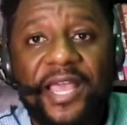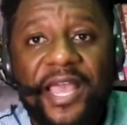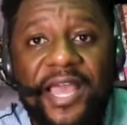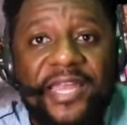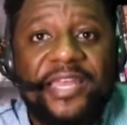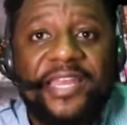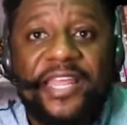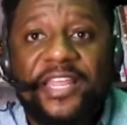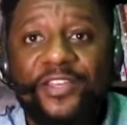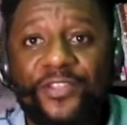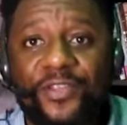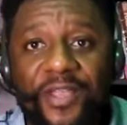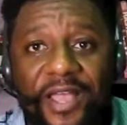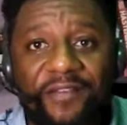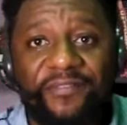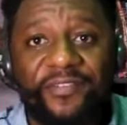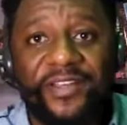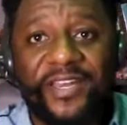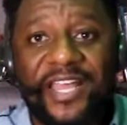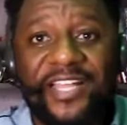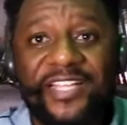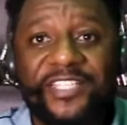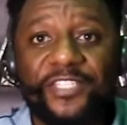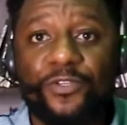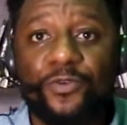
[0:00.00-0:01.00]
And then you have
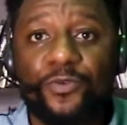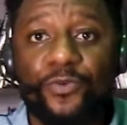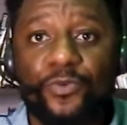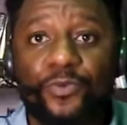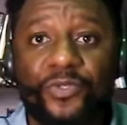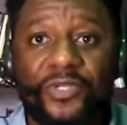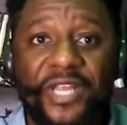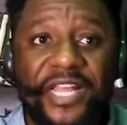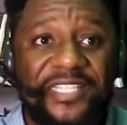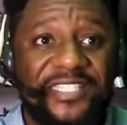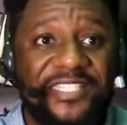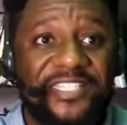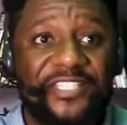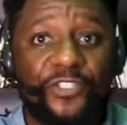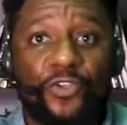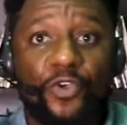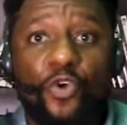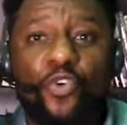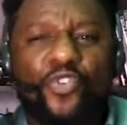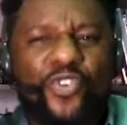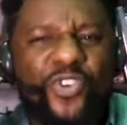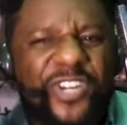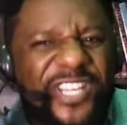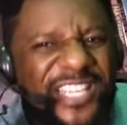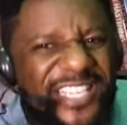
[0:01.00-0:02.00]
an article that is
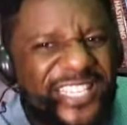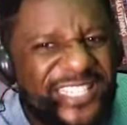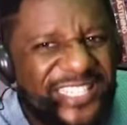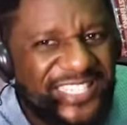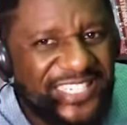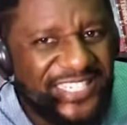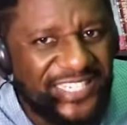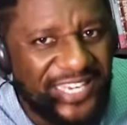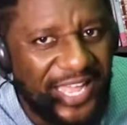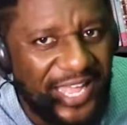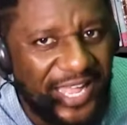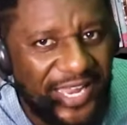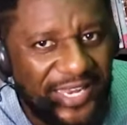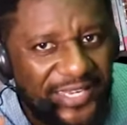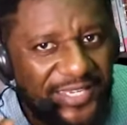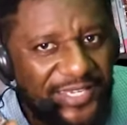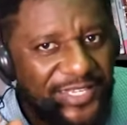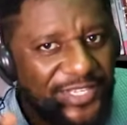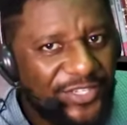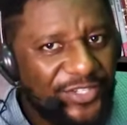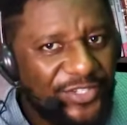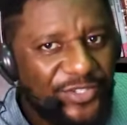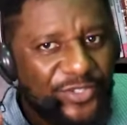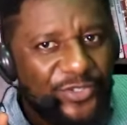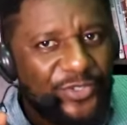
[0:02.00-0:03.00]
original
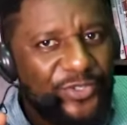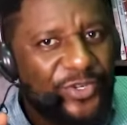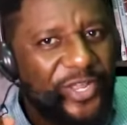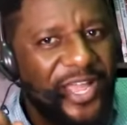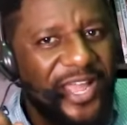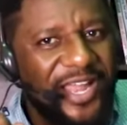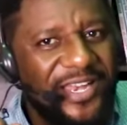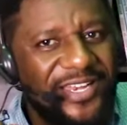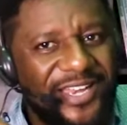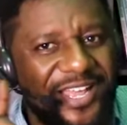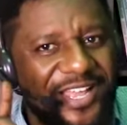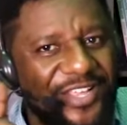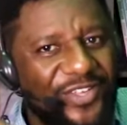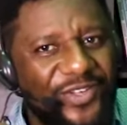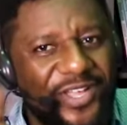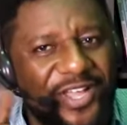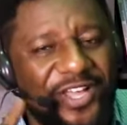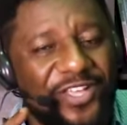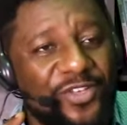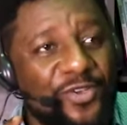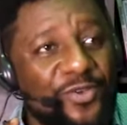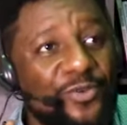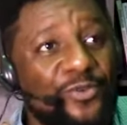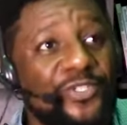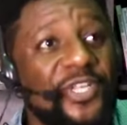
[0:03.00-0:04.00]
and that you
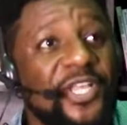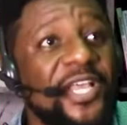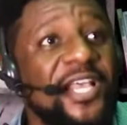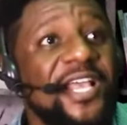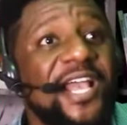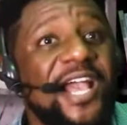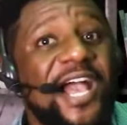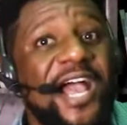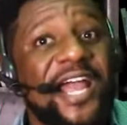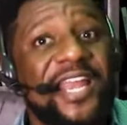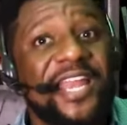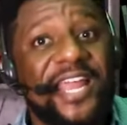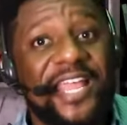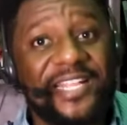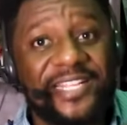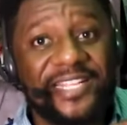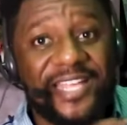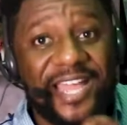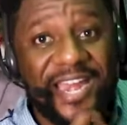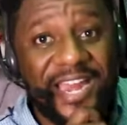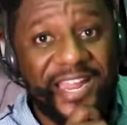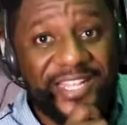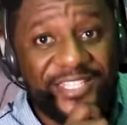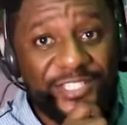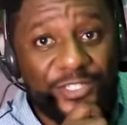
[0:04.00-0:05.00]
can use. And I
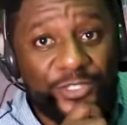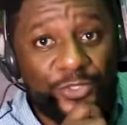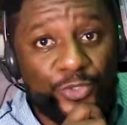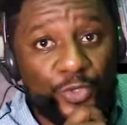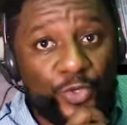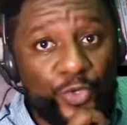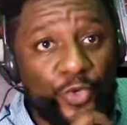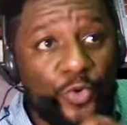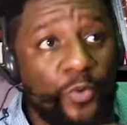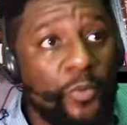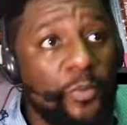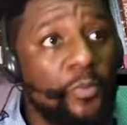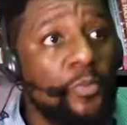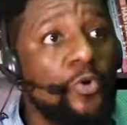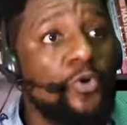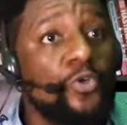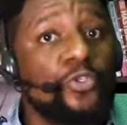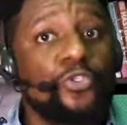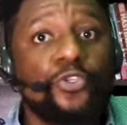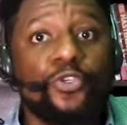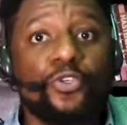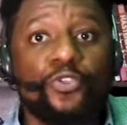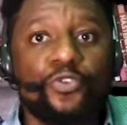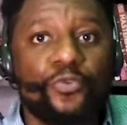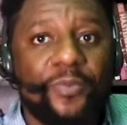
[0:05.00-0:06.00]
guarantee to you,
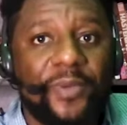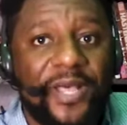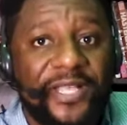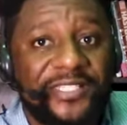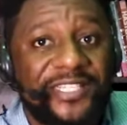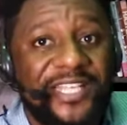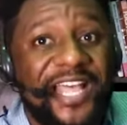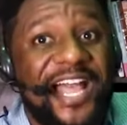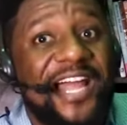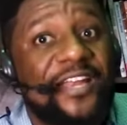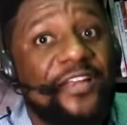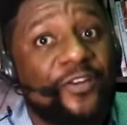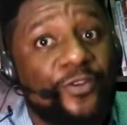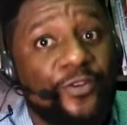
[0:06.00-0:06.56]
most YouTubers are